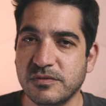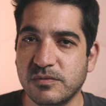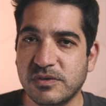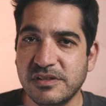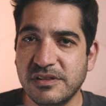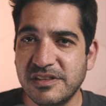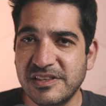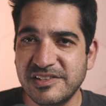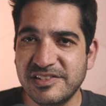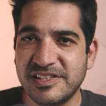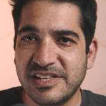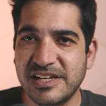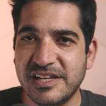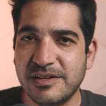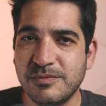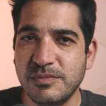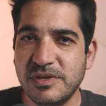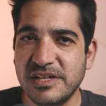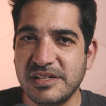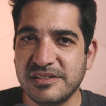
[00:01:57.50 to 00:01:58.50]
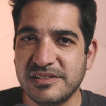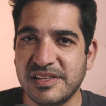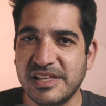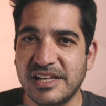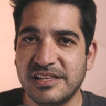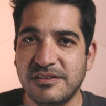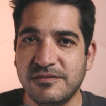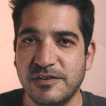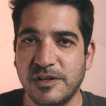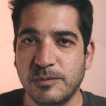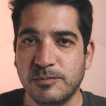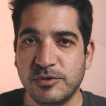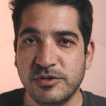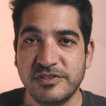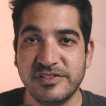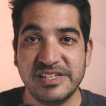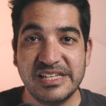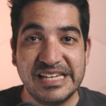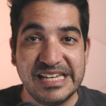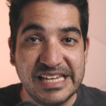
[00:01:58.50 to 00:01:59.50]
whether this data means that
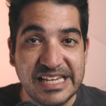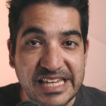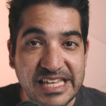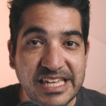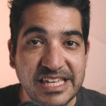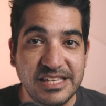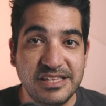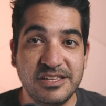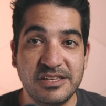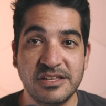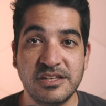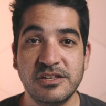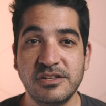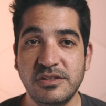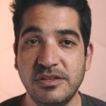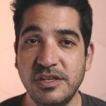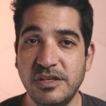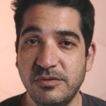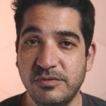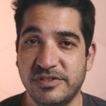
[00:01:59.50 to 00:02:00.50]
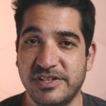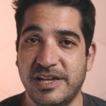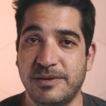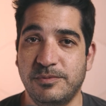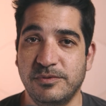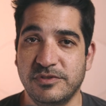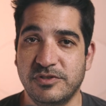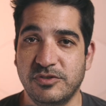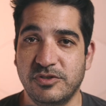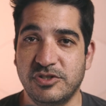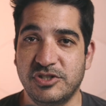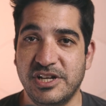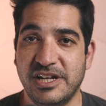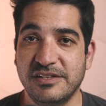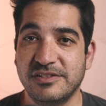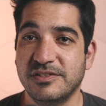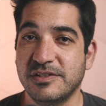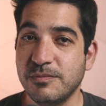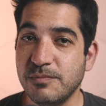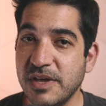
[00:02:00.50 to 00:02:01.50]
developers need to use Apple search
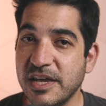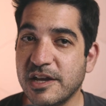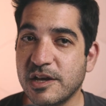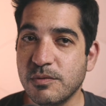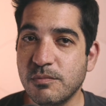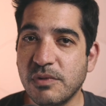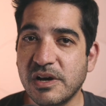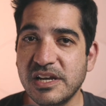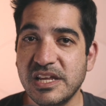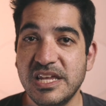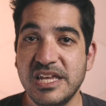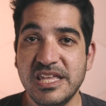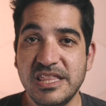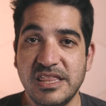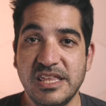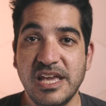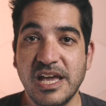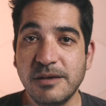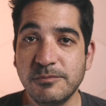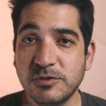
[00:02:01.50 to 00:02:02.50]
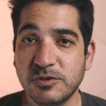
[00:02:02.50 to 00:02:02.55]
ads to make money in the App